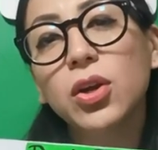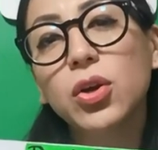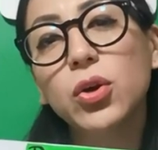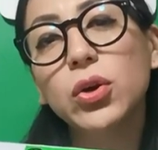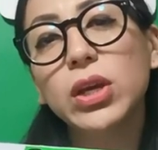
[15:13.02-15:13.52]

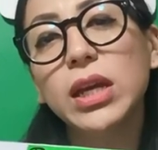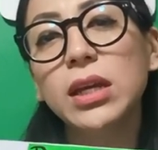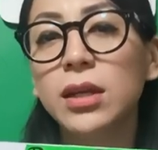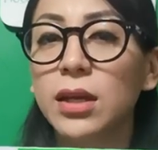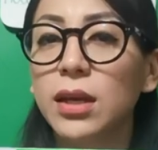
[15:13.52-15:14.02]

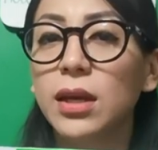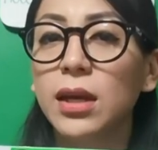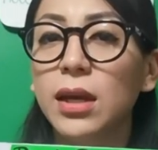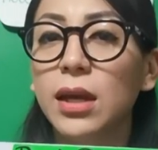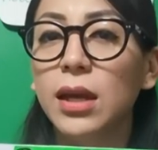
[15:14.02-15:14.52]
cooking,
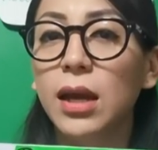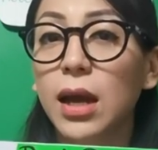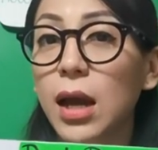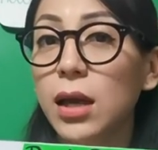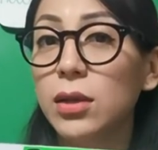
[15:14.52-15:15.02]

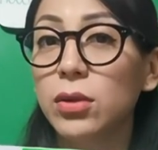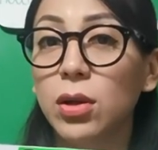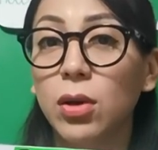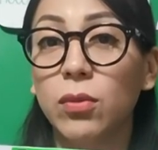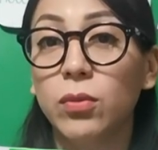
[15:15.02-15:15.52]
I don't
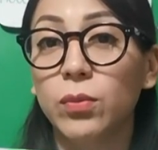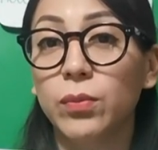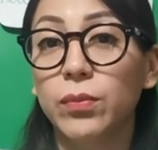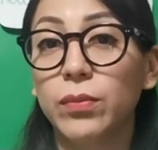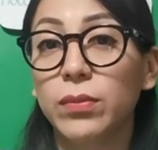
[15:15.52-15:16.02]
know,
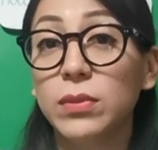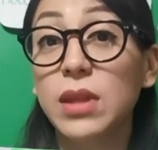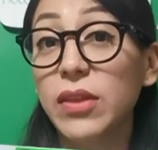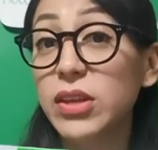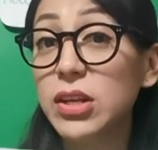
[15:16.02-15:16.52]

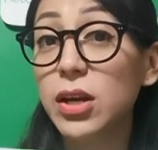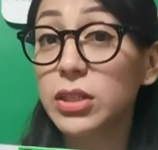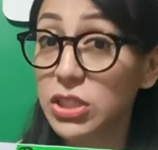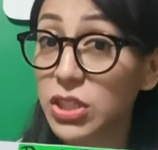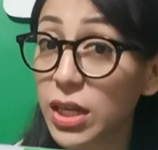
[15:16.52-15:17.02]
the dinner
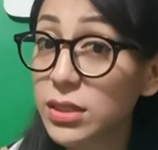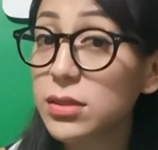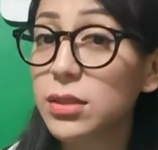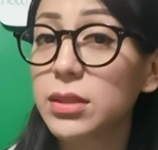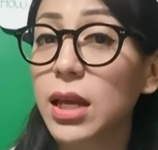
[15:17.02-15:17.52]

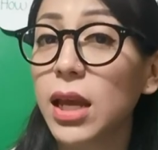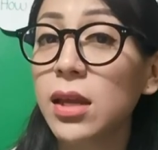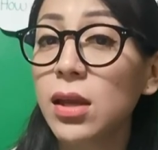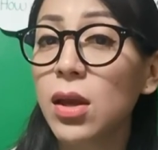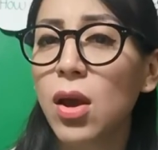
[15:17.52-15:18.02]

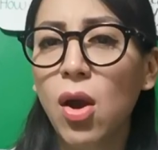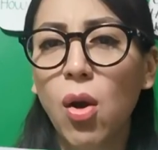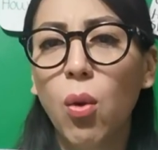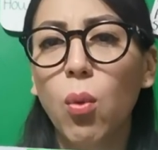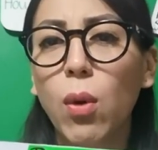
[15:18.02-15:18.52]
yesterday?
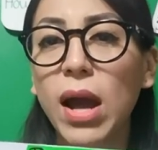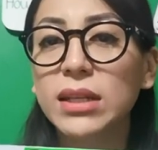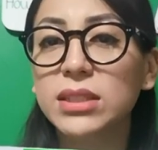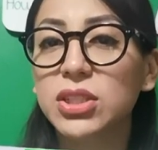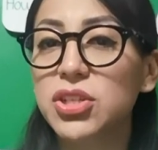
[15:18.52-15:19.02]

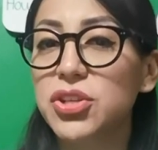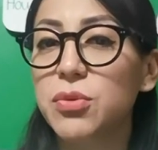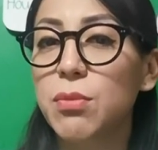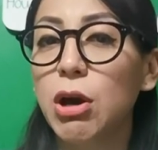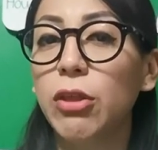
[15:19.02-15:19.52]
Was your
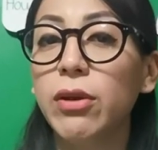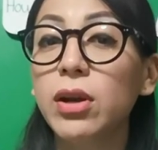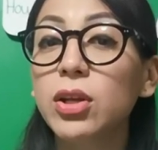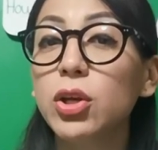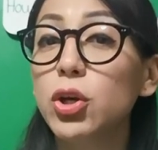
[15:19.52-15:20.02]

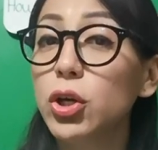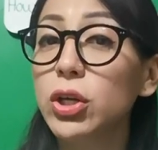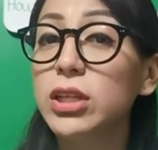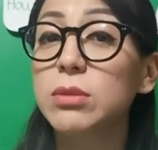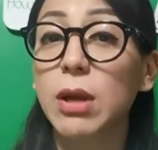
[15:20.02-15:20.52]
mother?
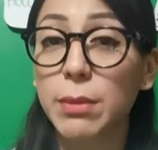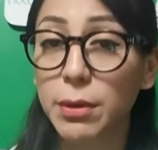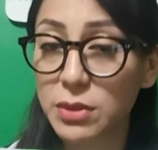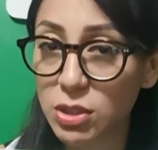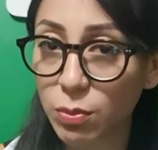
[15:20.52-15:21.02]
Cook is my
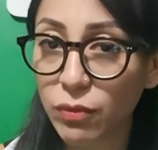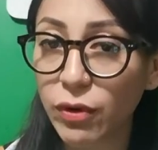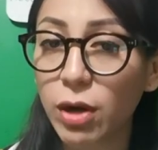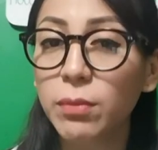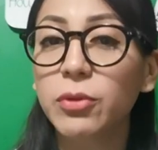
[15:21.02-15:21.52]
verb in simple
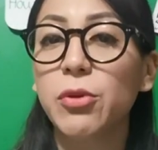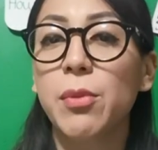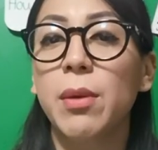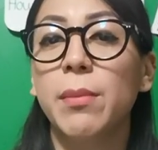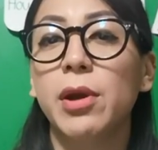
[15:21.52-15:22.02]
form,
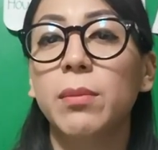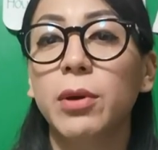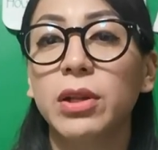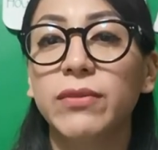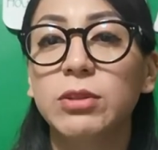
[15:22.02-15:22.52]
remember,
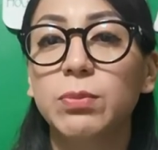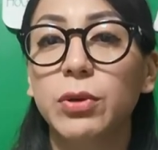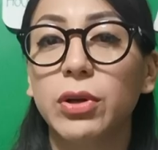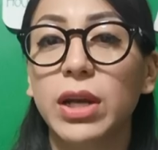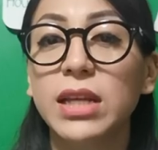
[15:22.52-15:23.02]
but if it's
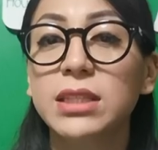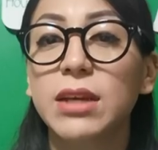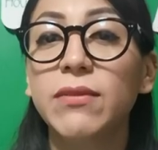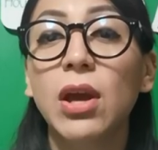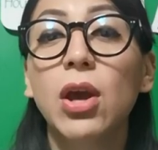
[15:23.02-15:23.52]

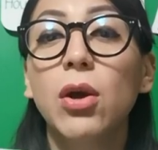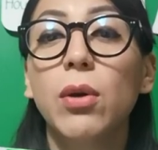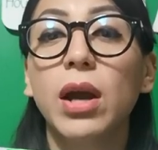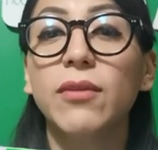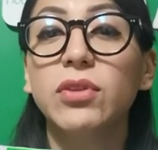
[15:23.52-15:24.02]
progressive,
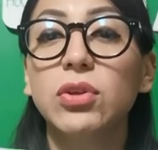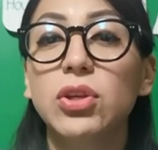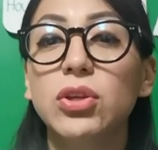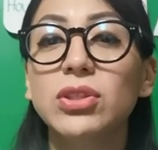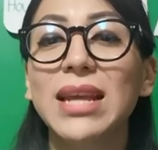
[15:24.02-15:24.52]
we have to
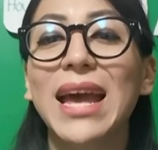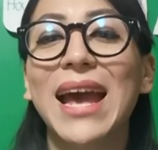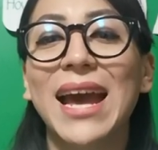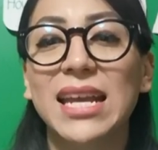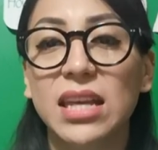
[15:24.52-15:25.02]
use
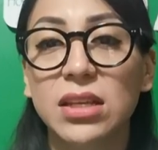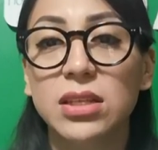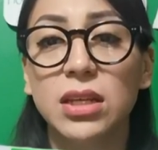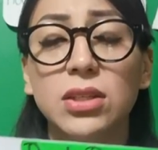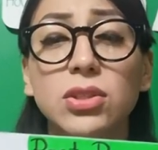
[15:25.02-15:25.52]

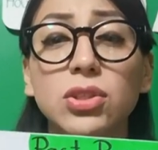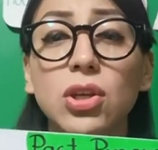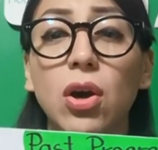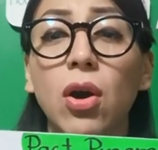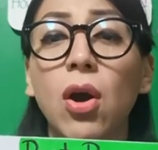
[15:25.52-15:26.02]
ing.
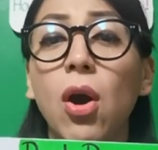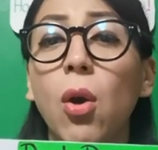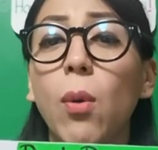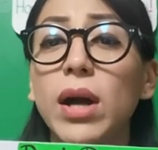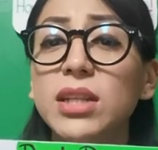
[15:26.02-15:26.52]
So,
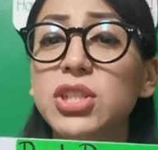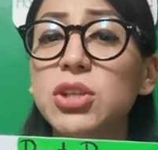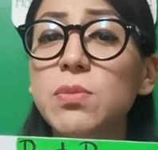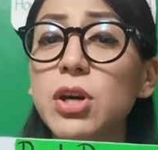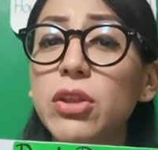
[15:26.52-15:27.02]
was
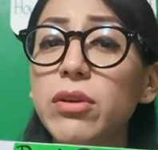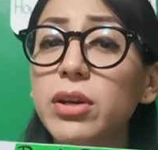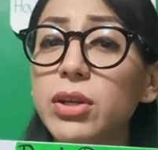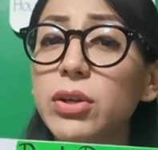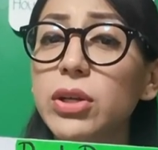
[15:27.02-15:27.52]
your
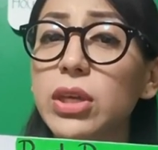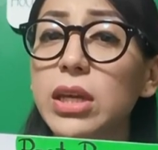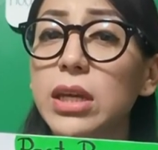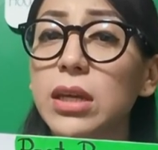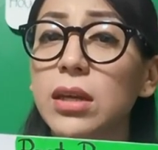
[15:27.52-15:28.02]
mother
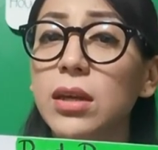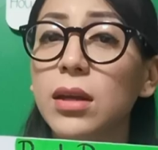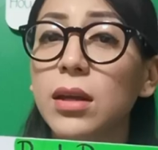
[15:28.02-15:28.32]
cooking